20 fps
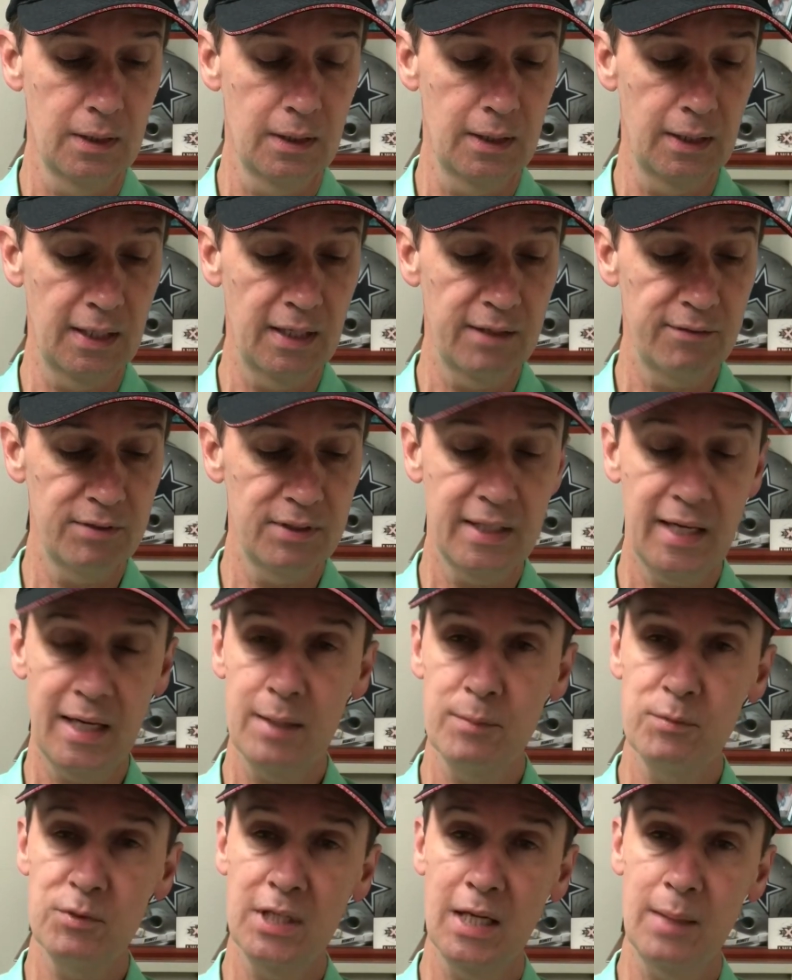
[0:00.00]

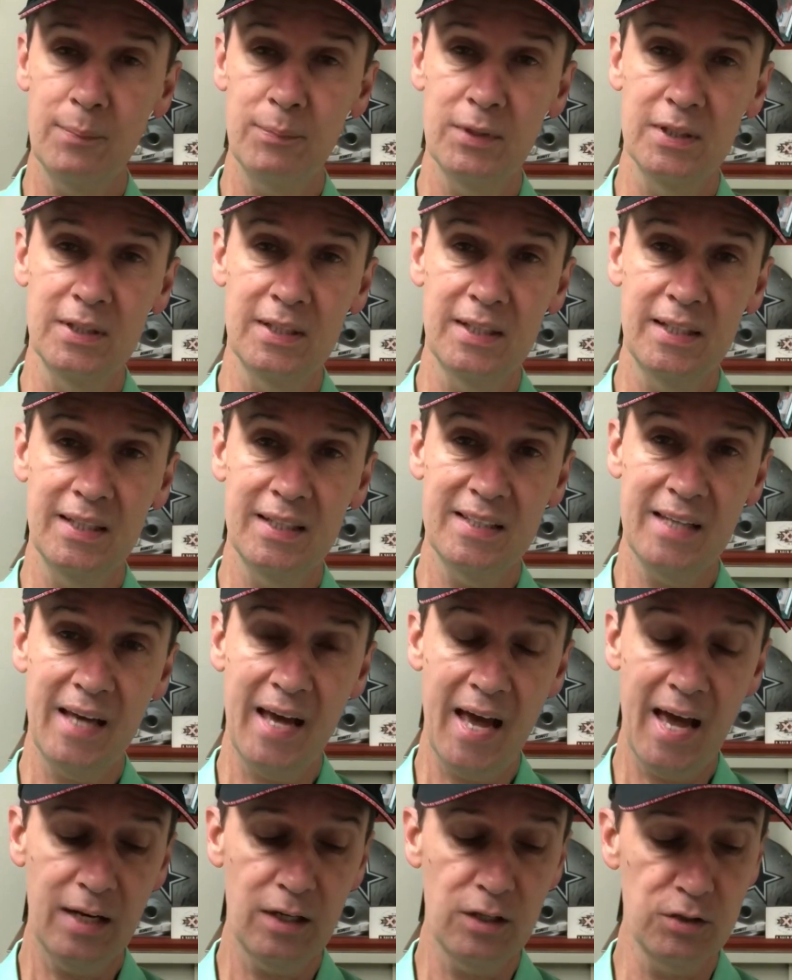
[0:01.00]
11-time champion Kia
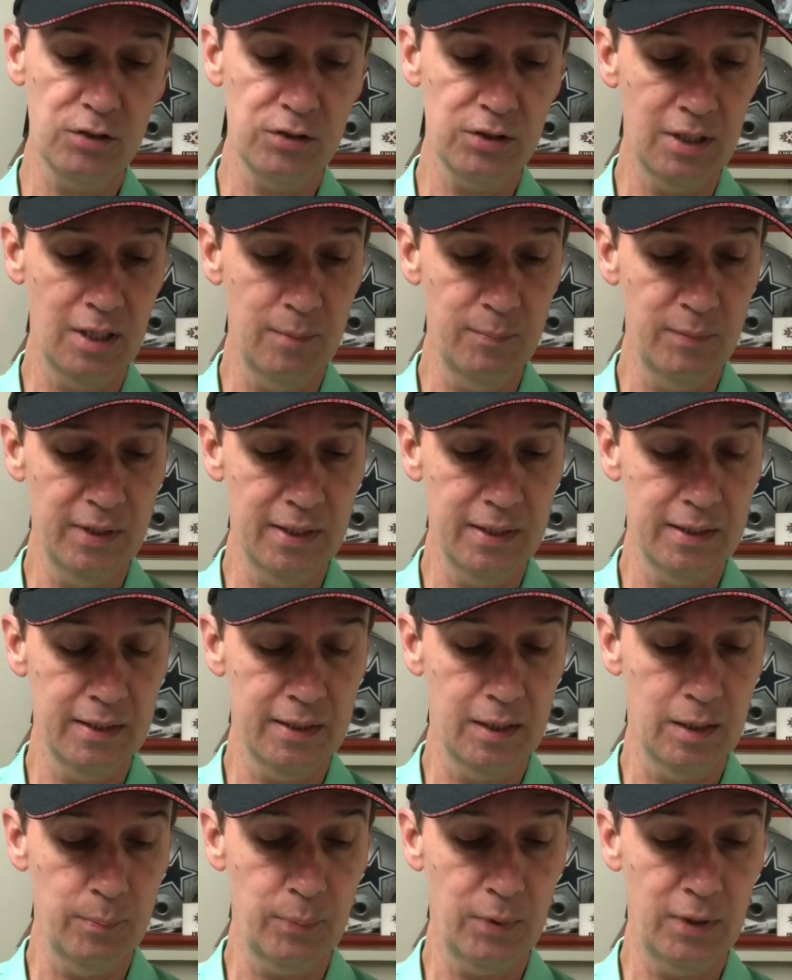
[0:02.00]
Tigers come in
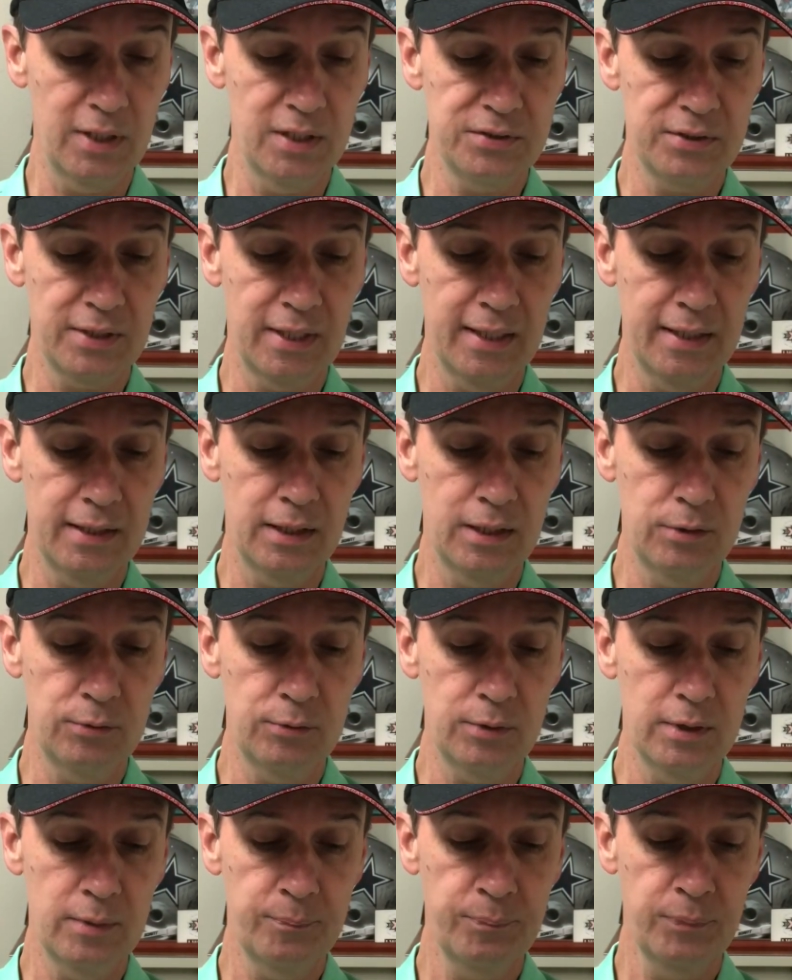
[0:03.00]
at a plus
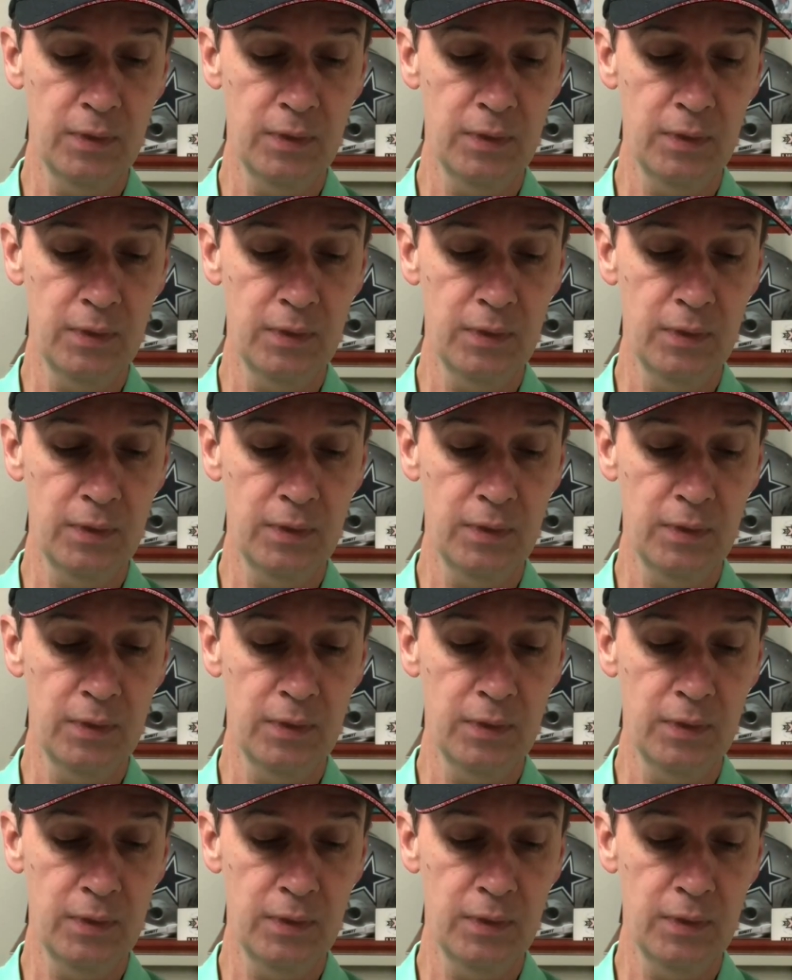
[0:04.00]
800,